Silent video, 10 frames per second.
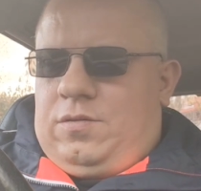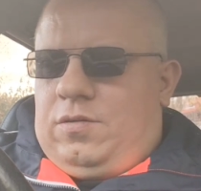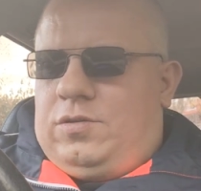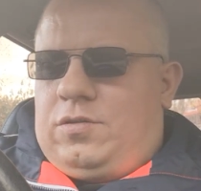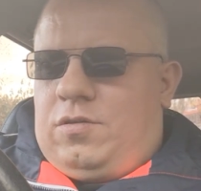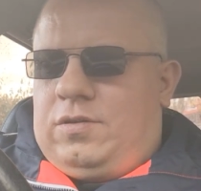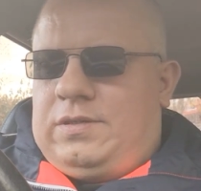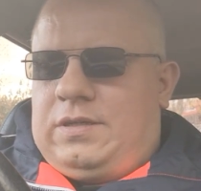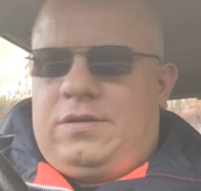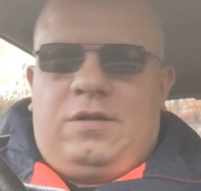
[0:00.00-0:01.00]
also
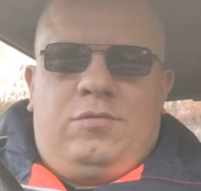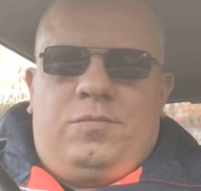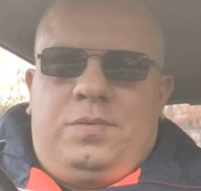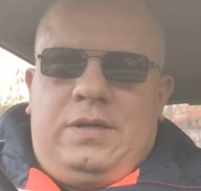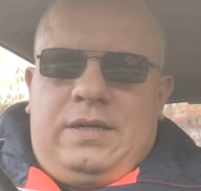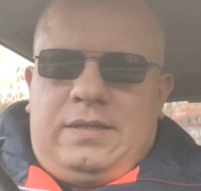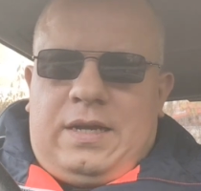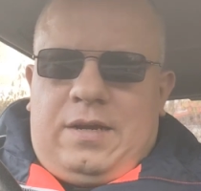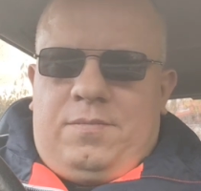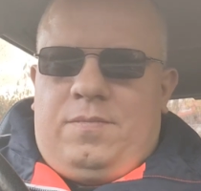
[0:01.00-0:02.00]
called Central European
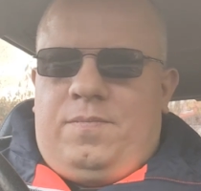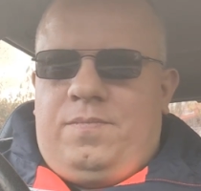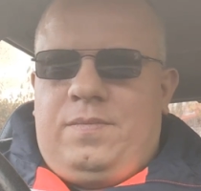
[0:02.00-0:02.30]
Time.